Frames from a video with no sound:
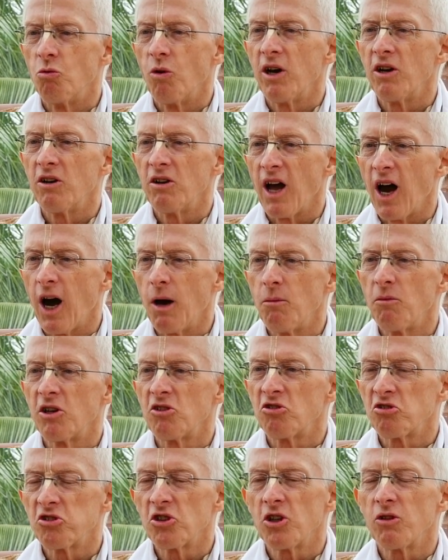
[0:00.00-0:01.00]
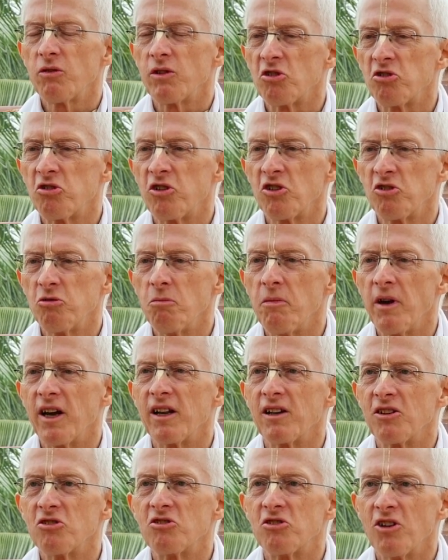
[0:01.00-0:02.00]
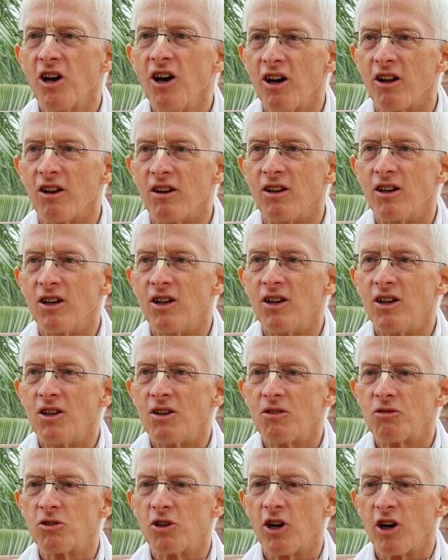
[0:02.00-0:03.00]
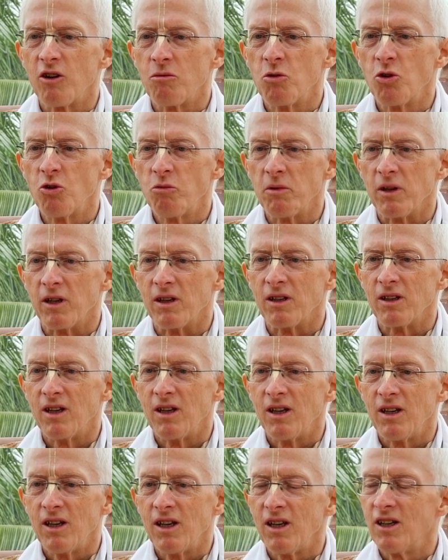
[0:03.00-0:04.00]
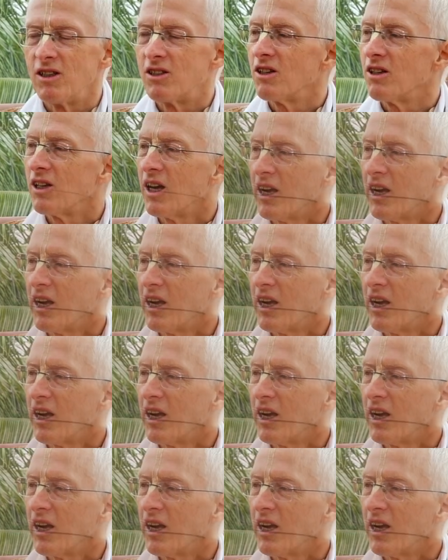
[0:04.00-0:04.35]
how much service this man has done for our movement until I